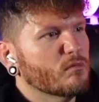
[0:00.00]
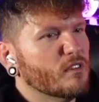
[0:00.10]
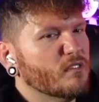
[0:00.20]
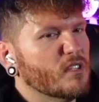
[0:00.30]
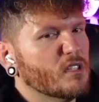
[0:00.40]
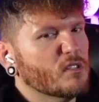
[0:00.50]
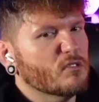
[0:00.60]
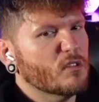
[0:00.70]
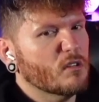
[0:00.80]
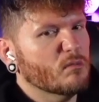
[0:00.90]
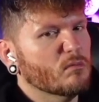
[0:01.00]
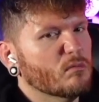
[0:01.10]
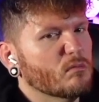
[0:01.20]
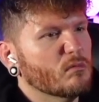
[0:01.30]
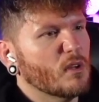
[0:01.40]
fifteen years ago.
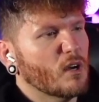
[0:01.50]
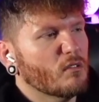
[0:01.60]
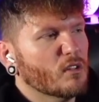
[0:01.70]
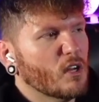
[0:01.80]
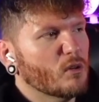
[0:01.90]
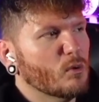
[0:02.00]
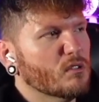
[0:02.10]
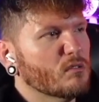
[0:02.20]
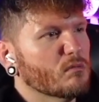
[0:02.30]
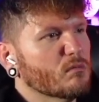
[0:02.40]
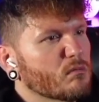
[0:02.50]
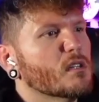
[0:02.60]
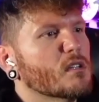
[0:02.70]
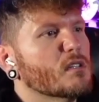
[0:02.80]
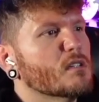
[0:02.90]
However long it was.
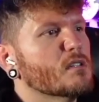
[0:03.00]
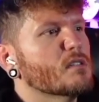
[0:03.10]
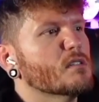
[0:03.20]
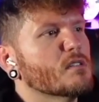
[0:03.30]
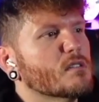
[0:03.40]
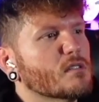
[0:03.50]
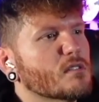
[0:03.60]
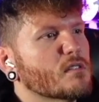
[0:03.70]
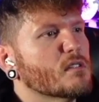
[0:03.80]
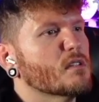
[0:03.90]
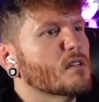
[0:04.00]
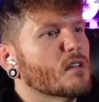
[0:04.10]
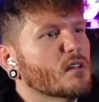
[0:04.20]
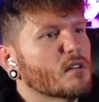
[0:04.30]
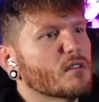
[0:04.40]
Play it cool, otherwise you come off
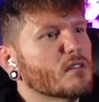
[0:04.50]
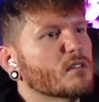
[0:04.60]
grandiose.